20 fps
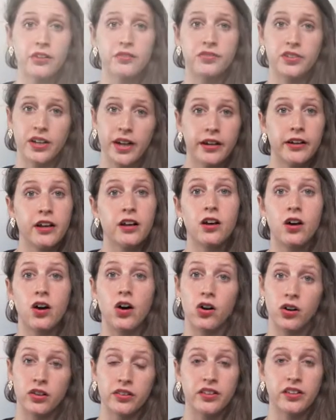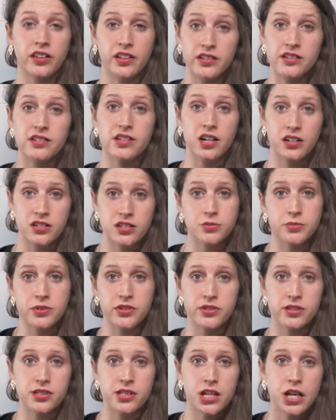of data on these
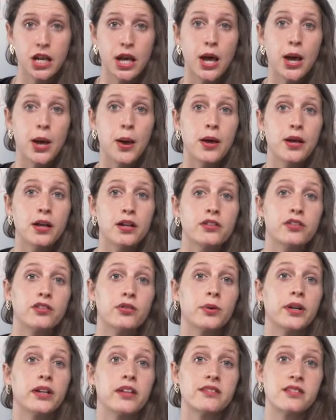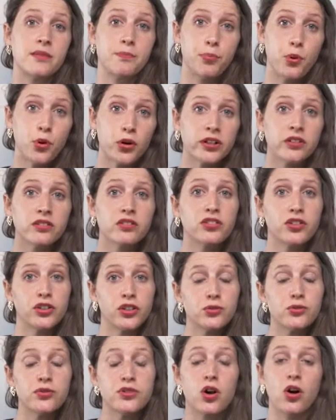customers, so it is important to
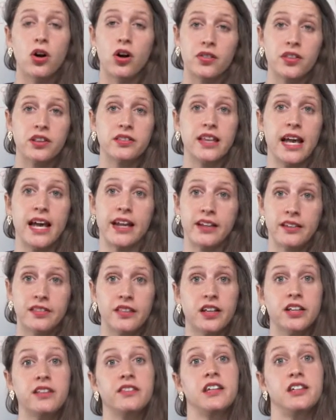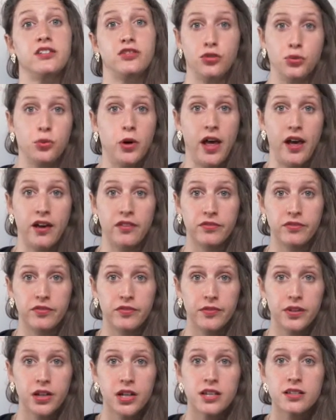use all the data that they do have,
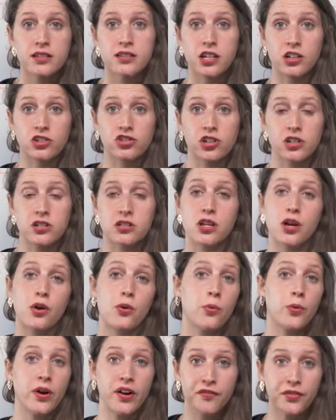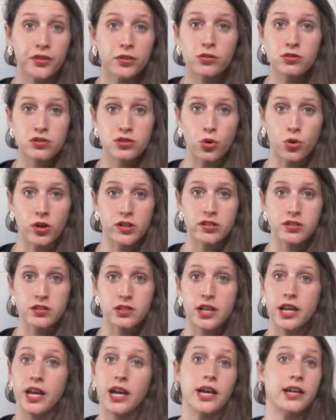such as referral source,
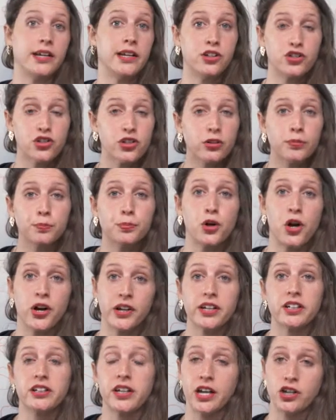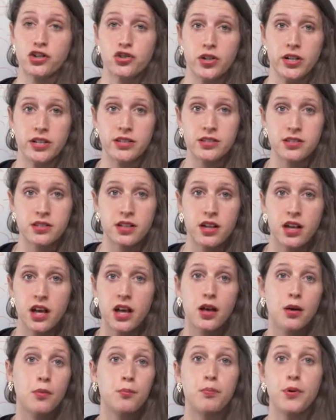initial product interest,
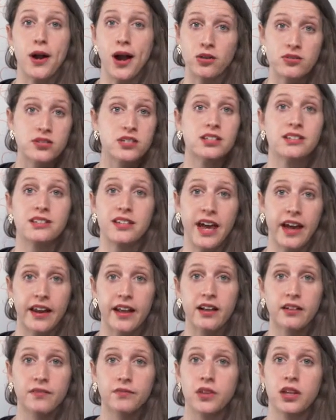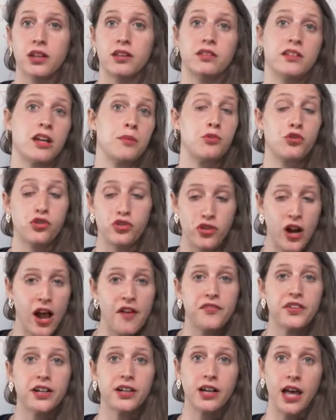browsing data,
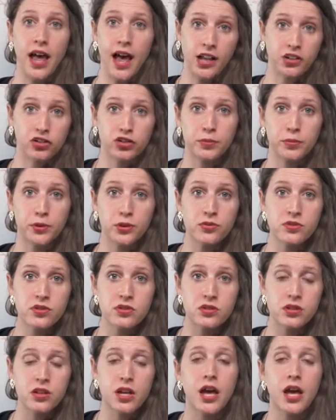demographic attributes,